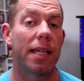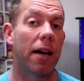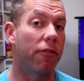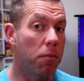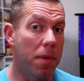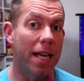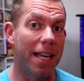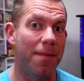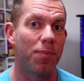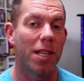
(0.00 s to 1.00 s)
Now for
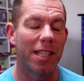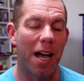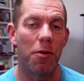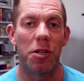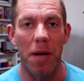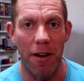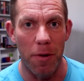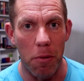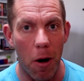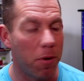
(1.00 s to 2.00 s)
me, that was a bit of a
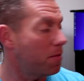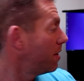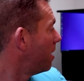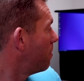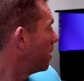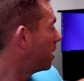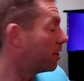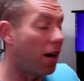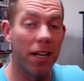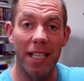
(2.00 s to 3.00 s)
problem because
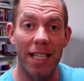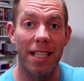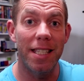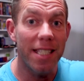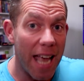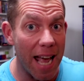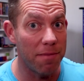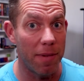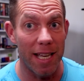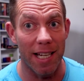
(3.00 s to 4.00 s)
I needed
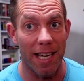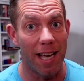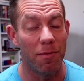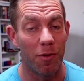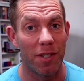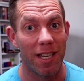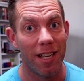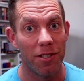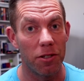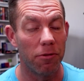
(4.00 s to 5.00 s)
10-meter cables
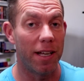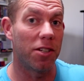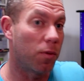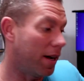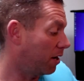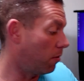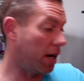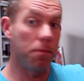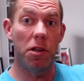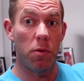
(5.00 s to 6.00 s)
to reach where, because my
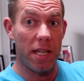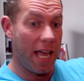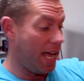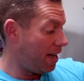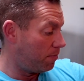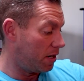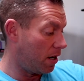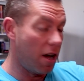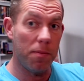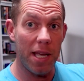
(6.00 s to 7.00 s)
computer's here
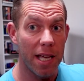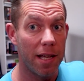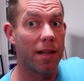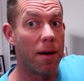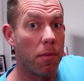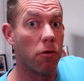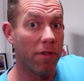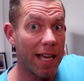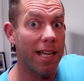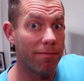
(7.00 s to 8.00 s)
beside me and my
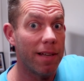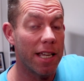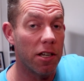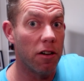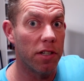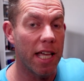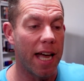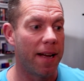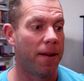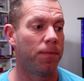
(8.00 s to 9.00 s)
rig is over there.